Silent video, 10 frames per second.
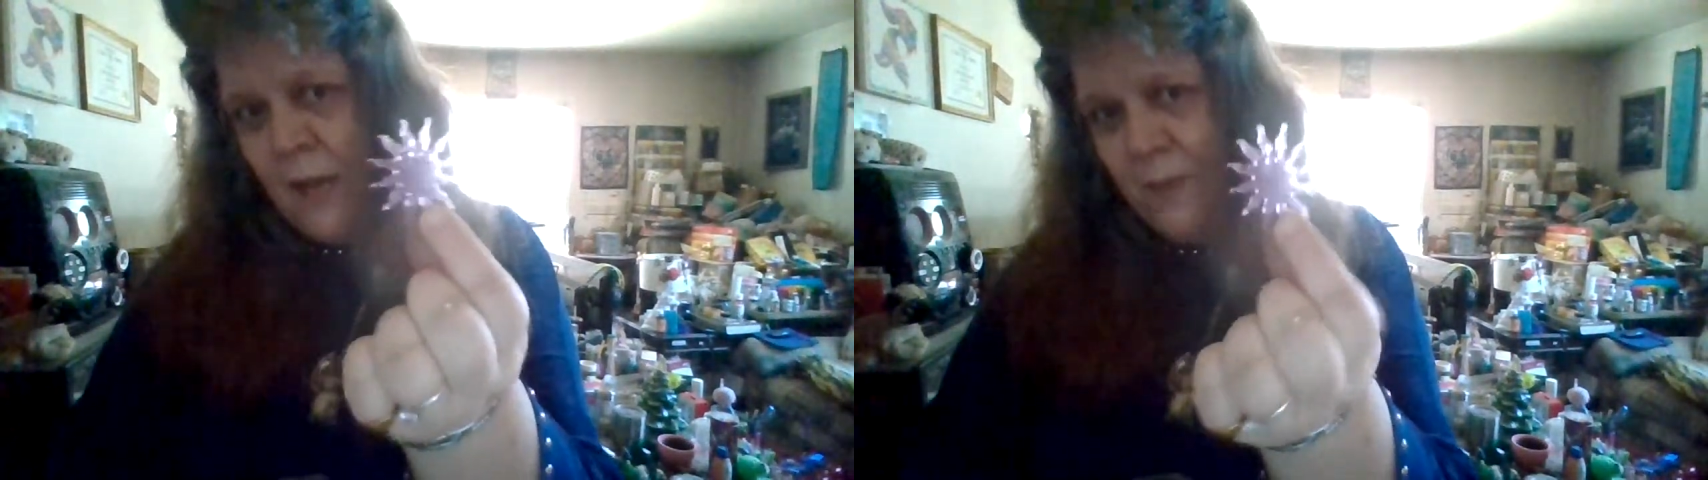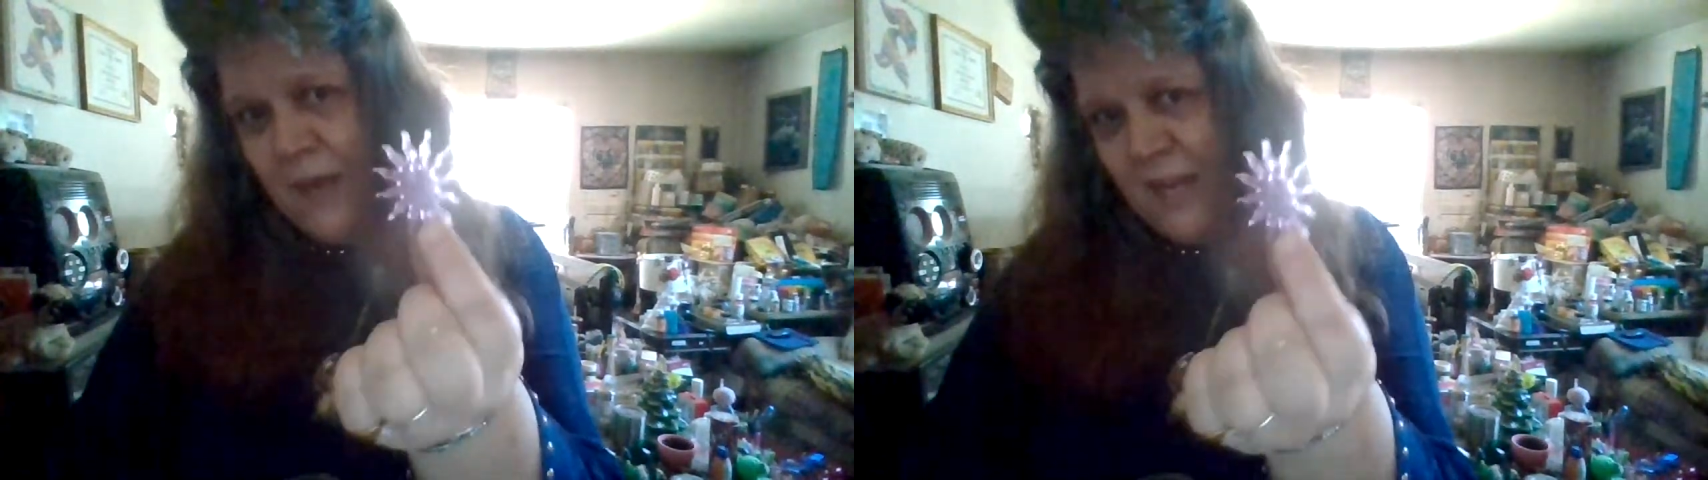
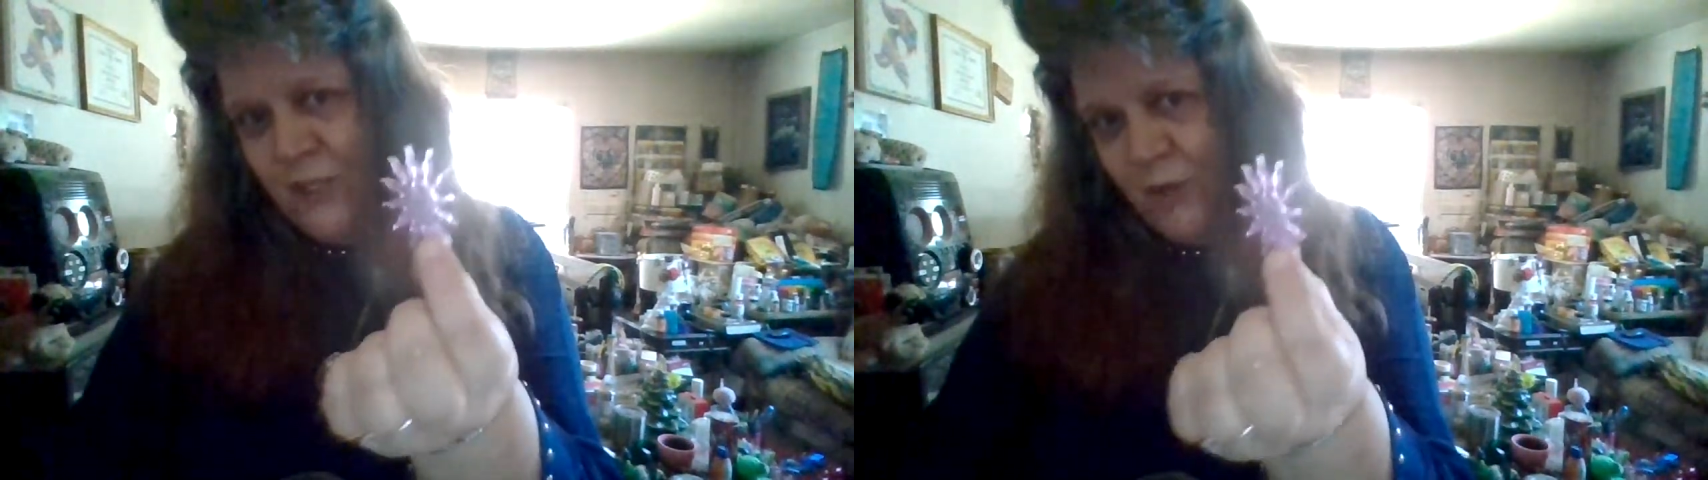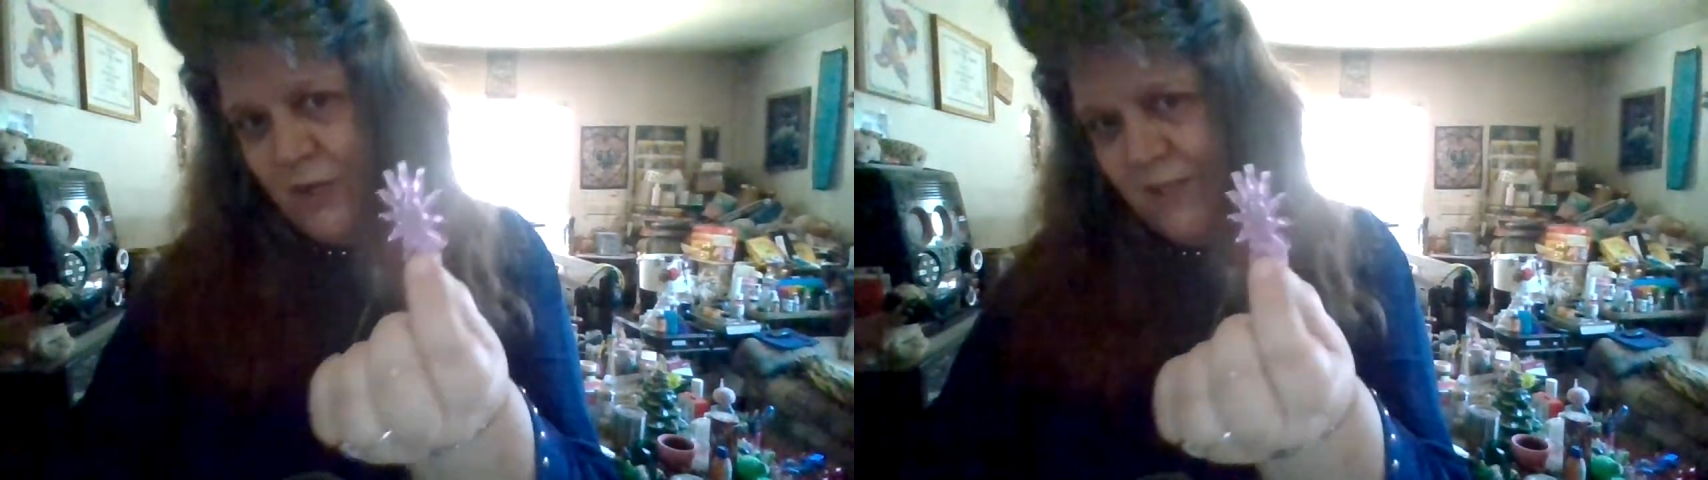But
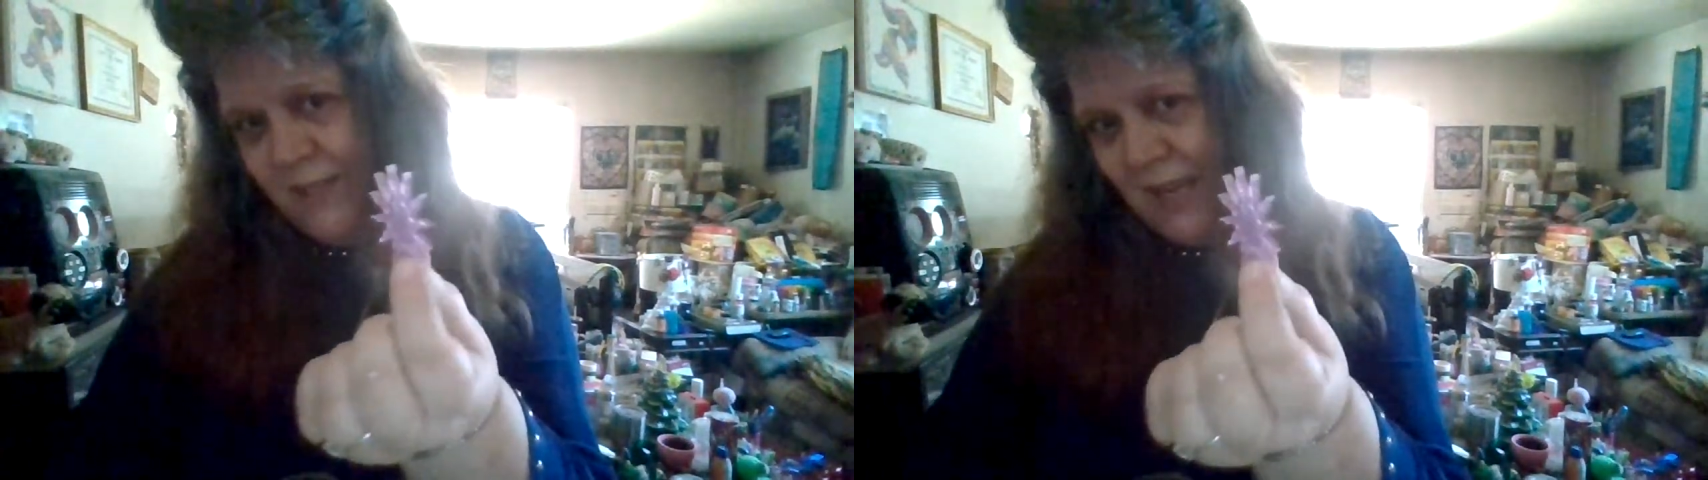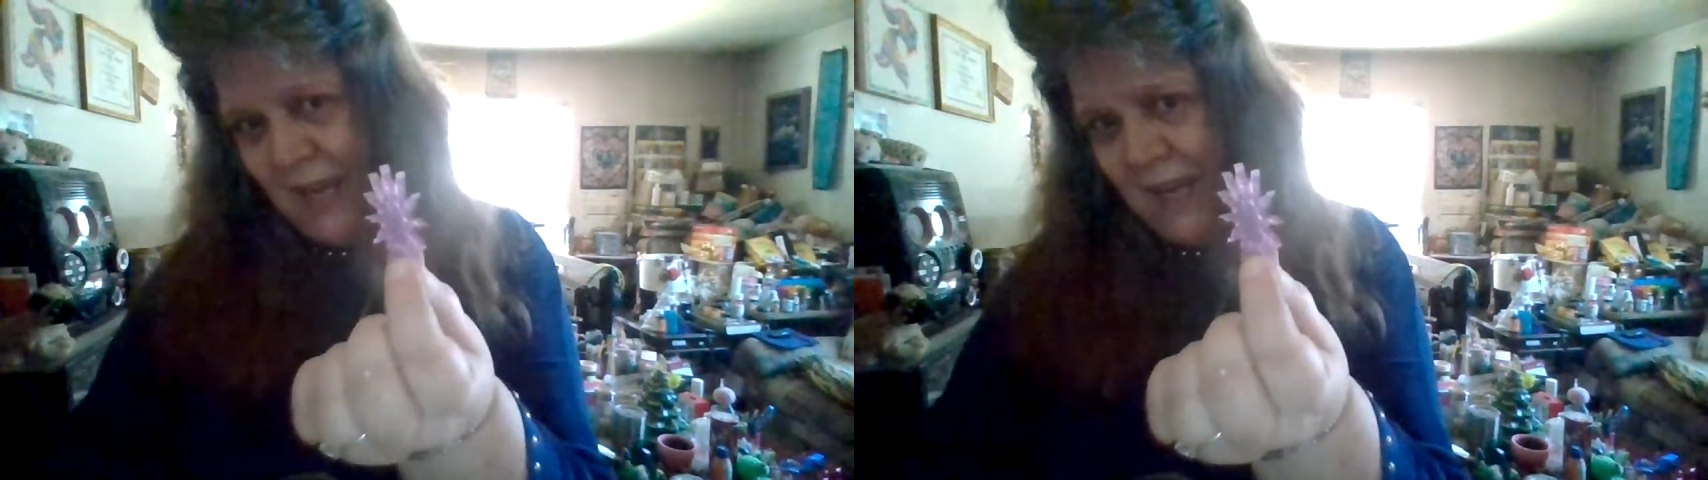as you can
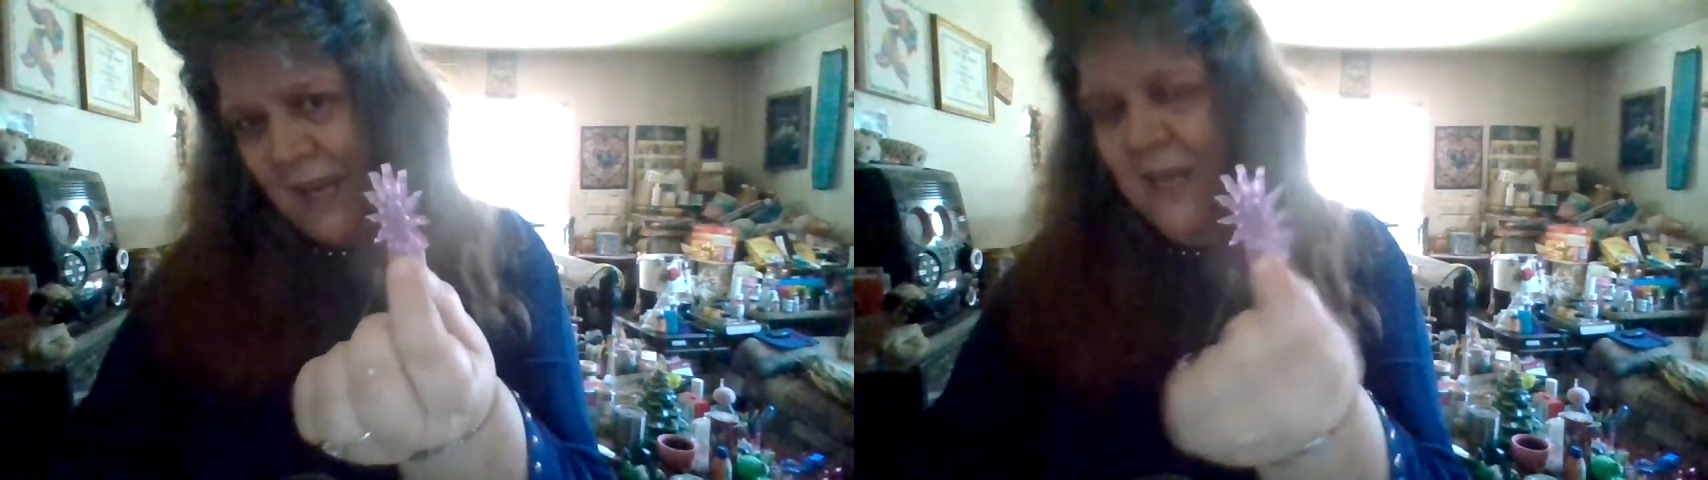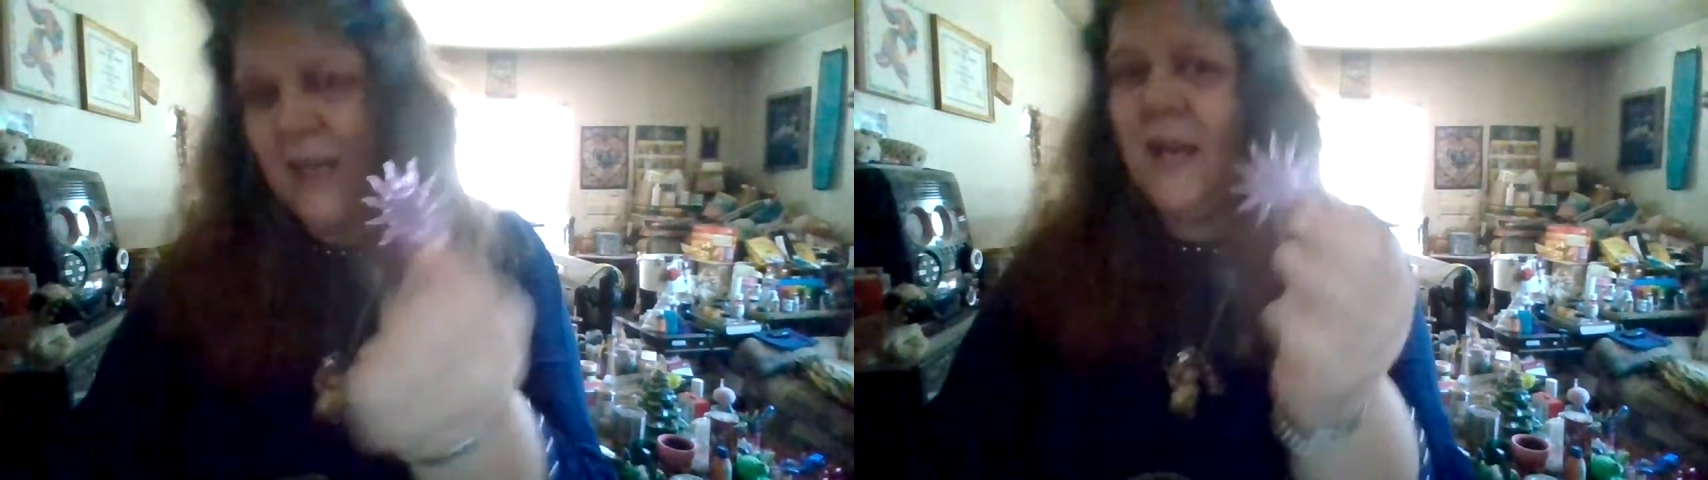see,